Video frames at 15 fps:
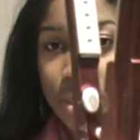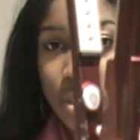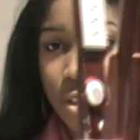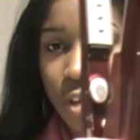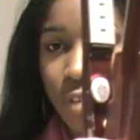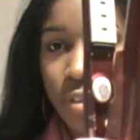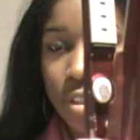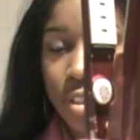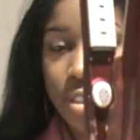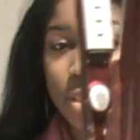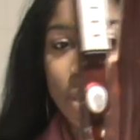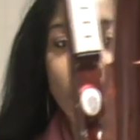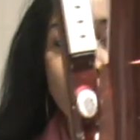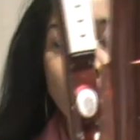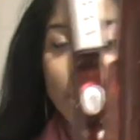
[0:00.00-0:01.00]

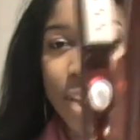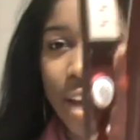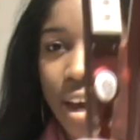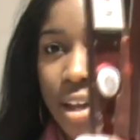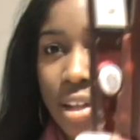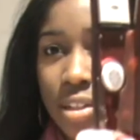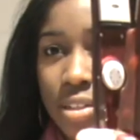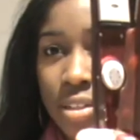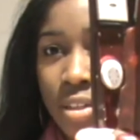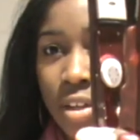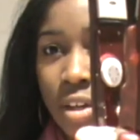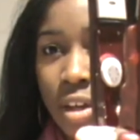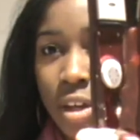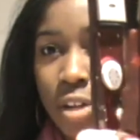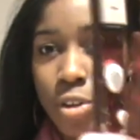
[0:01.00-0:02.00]
It's a dial,
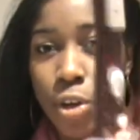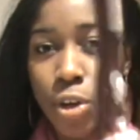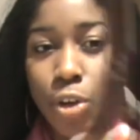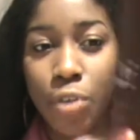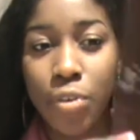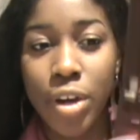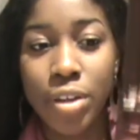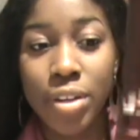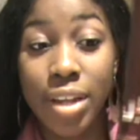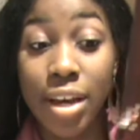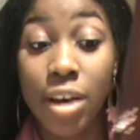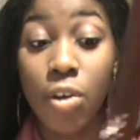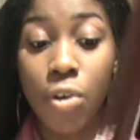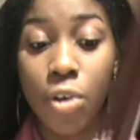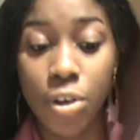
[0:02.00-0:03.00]
not your
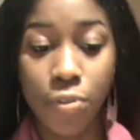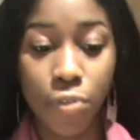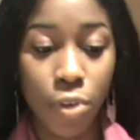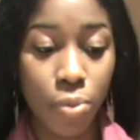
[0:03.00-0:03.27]
regular, or